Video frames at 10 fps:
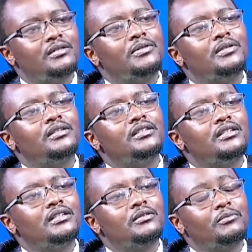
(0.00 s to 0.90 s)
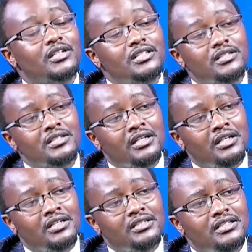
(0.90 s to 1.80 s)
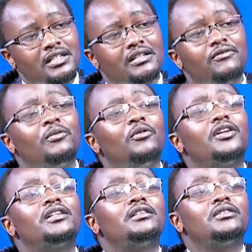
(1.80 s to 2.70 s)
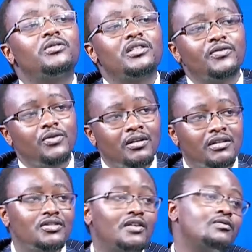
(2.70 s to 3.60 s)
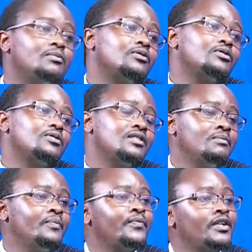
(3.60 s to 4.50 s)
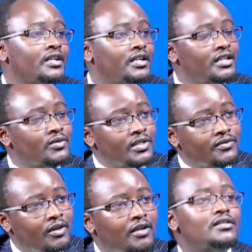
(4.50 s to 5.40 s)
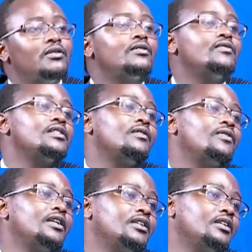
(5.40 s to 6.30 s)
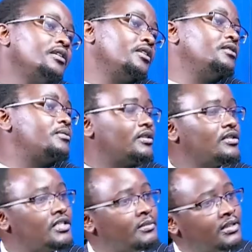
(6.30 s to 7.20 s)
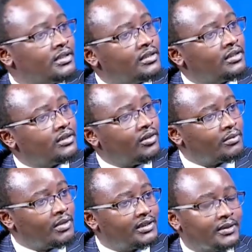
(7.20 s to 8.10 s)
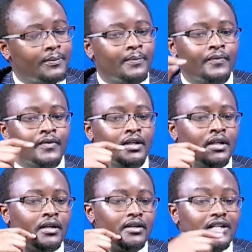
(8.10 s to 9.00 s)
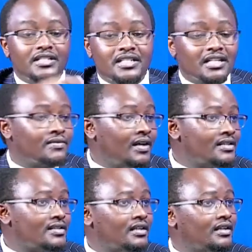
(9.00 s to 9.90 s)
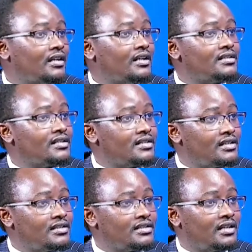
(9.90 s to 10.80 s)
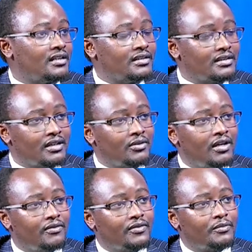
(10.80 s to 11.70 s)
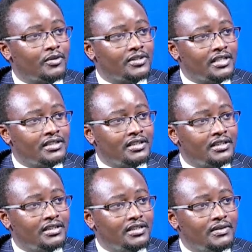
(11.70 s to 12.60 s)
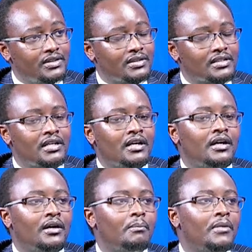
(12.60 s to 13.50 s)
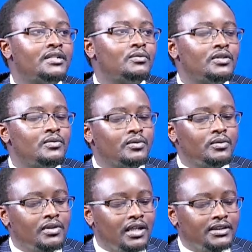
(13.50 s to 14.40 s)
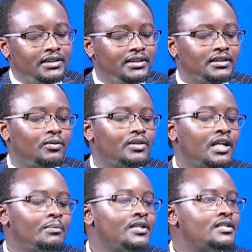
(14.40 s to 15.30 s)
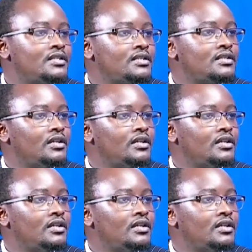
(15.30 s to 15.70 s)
in a police jail for more than 24 hours. You have to produce him either in 24 hours, or if it's a Friday, you produce him on Monday. That is as far as the judges and the law have protected individuals. But when you look at it, what happens